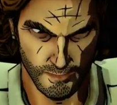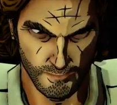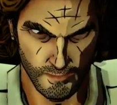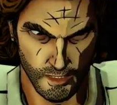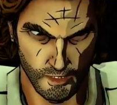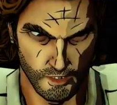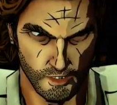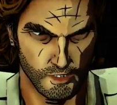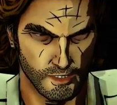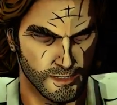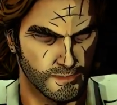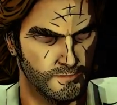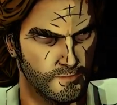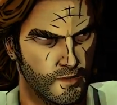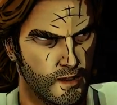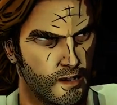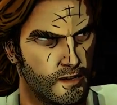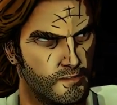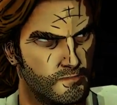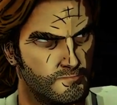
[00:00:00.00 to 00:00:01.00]
might be a cheap
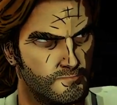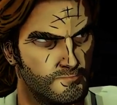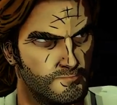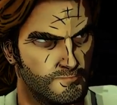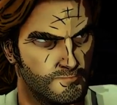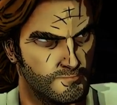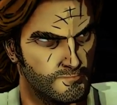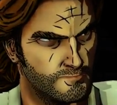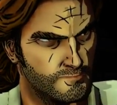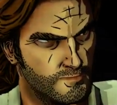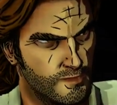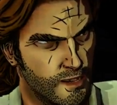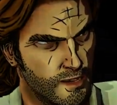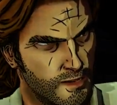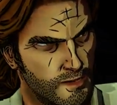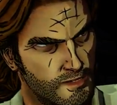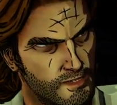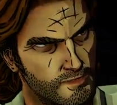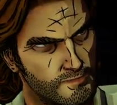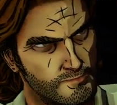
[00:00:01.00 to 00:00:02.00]
one,
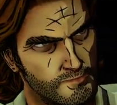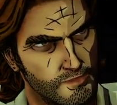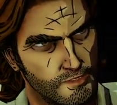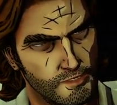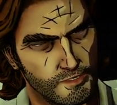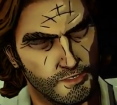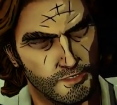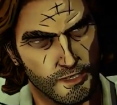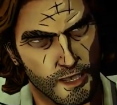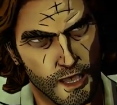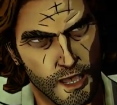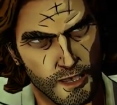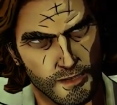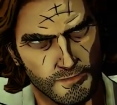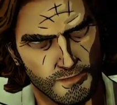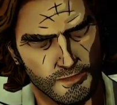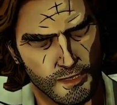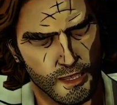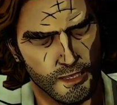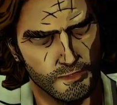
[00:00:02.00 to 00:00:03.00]
just to get the
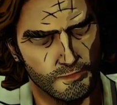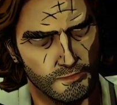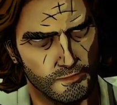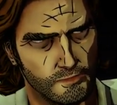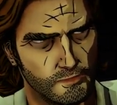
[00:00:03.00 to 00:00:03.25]
job done.